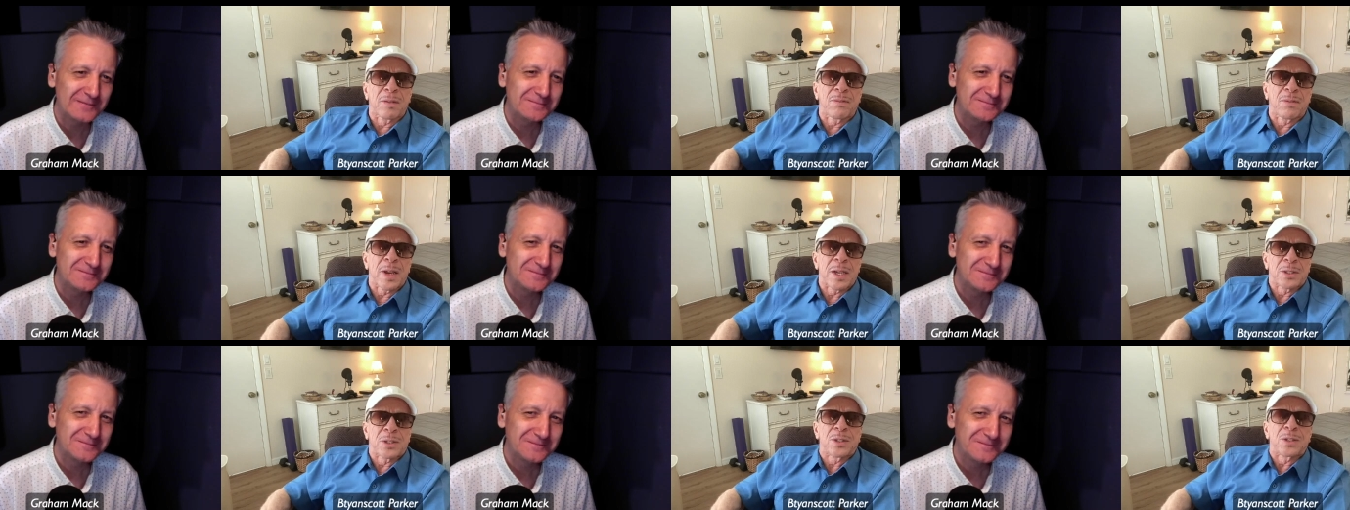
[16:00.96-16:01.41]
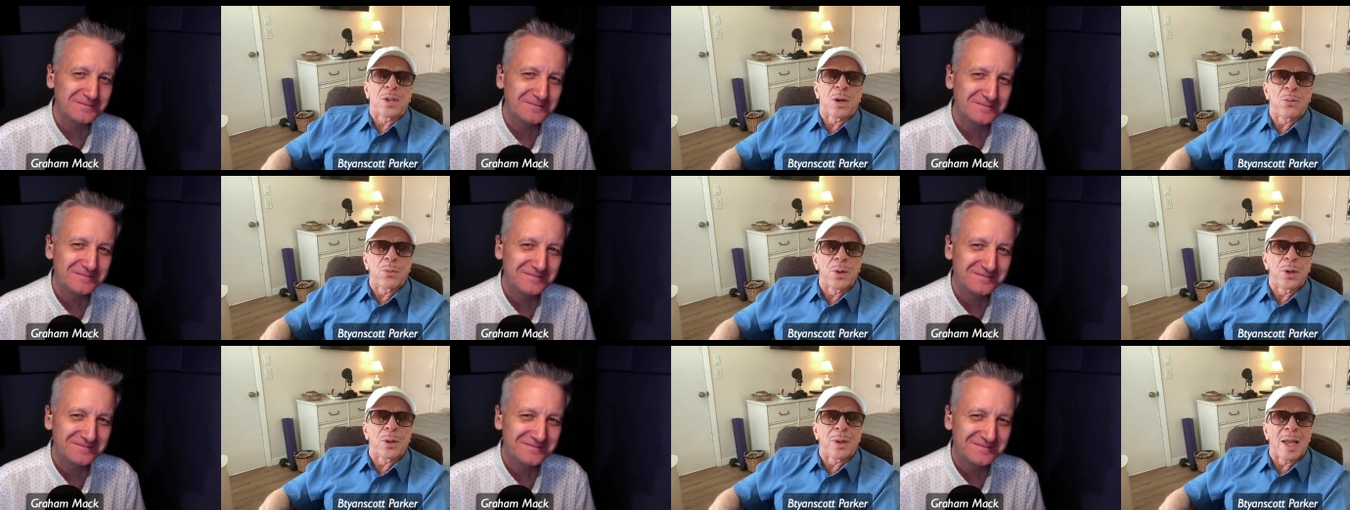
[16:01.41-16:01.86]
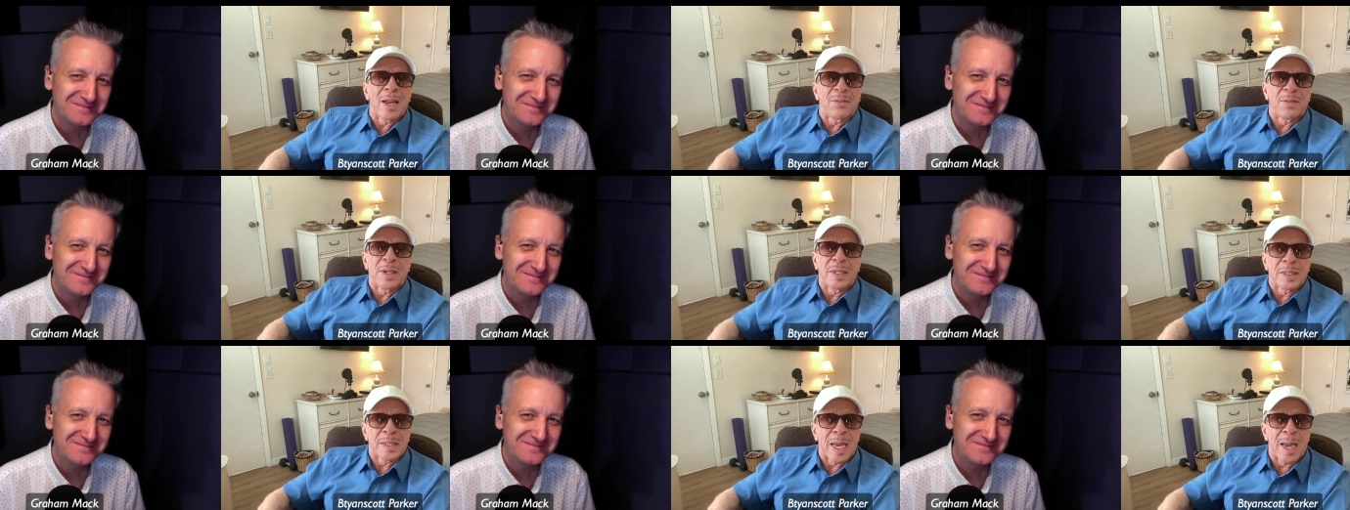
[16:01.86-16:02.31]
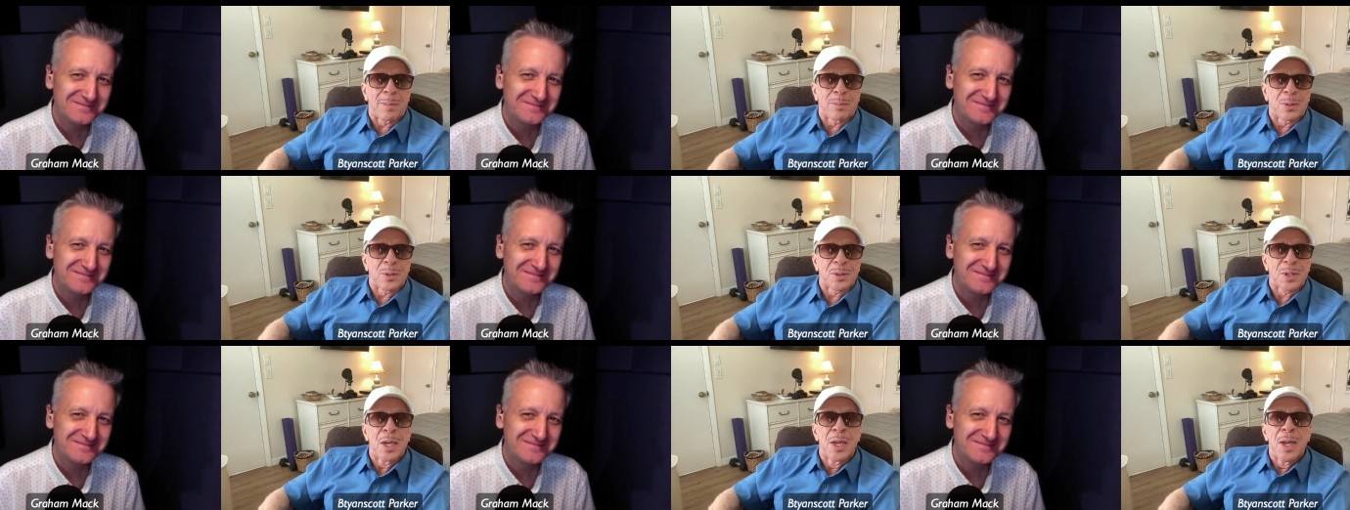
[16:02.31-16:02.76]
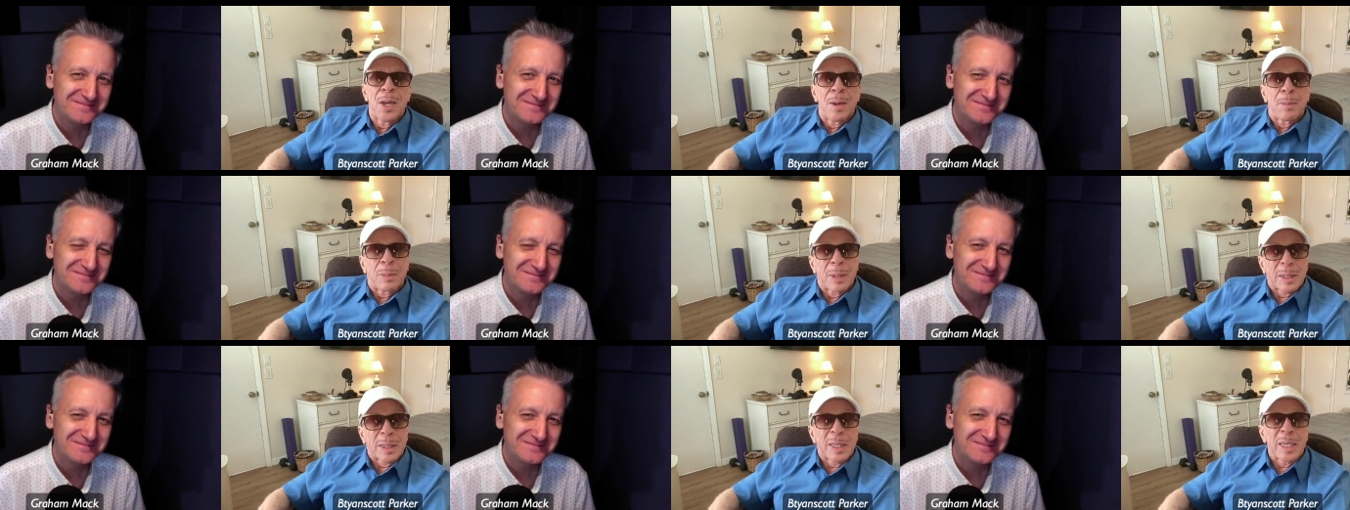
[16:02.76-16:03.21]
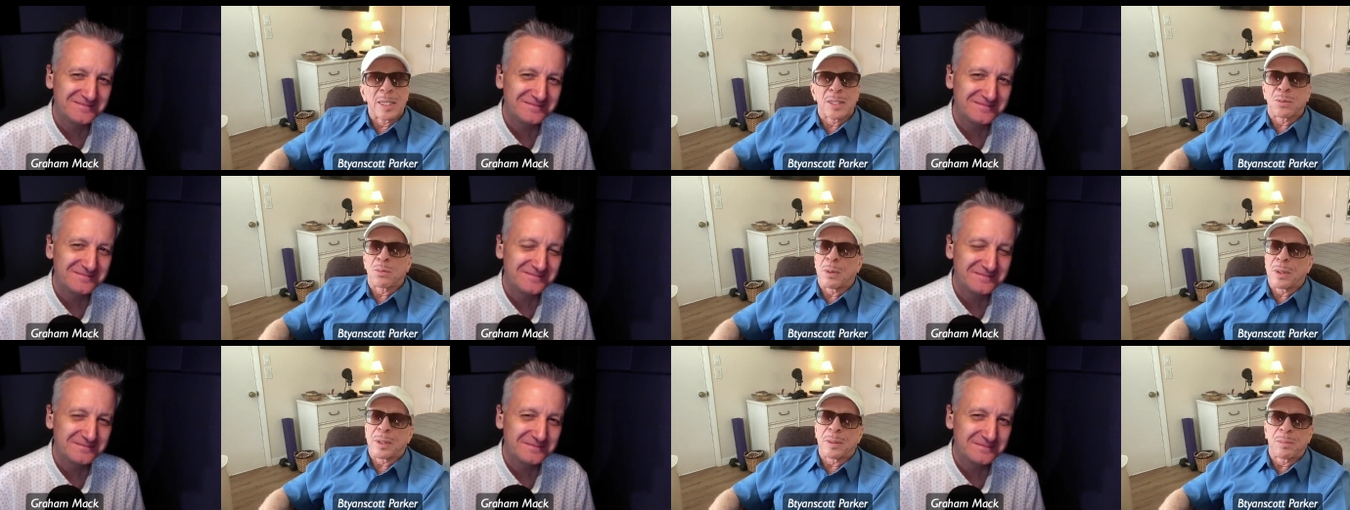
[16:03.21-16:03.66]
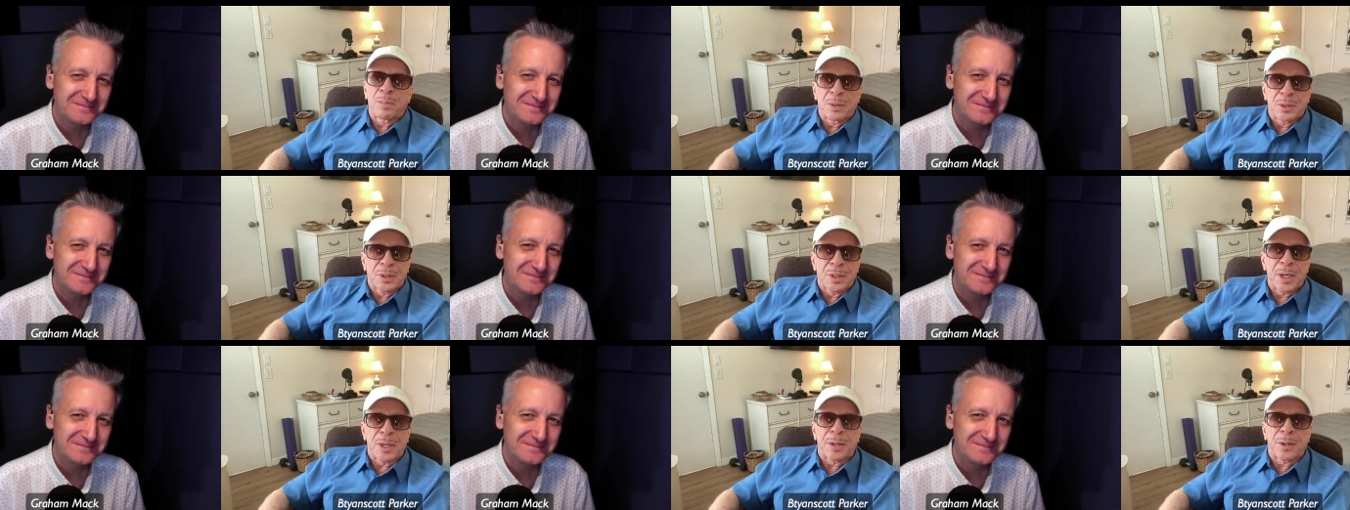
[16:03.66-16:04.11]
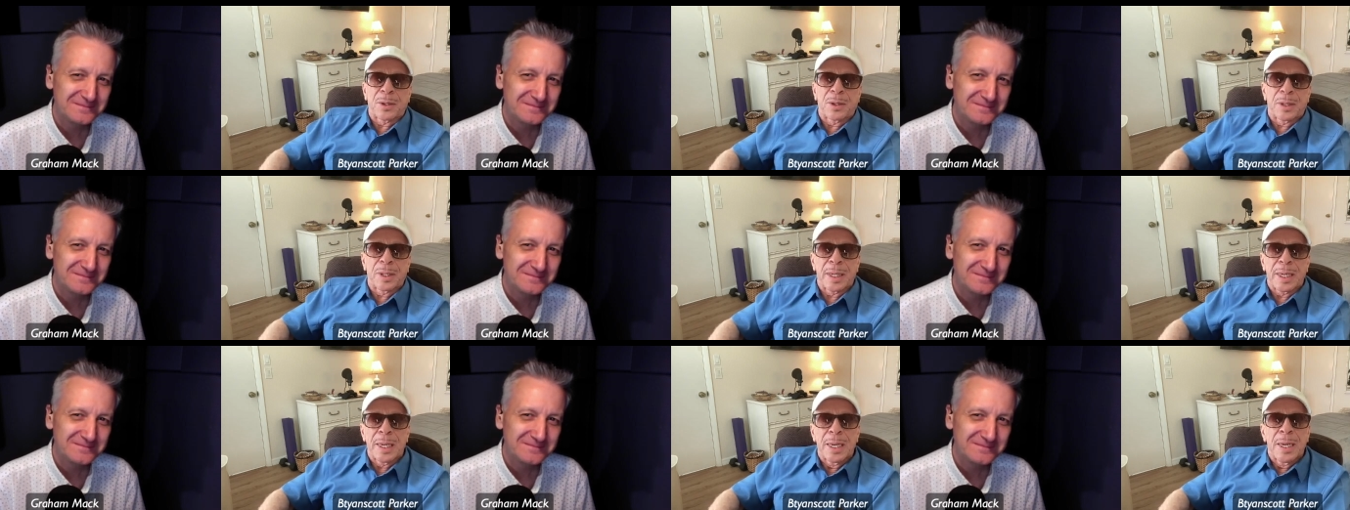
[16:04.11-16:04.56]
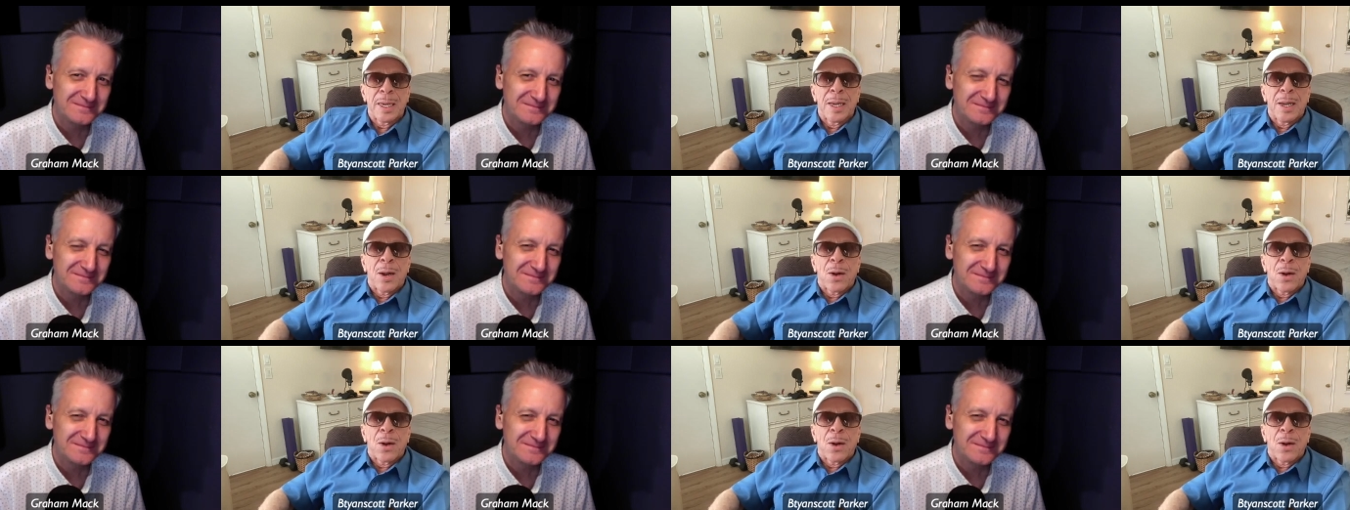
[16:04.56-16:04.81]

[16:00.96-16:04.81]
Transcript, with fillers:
Speaker 1: All the confessions are real life examples, but this one particularly,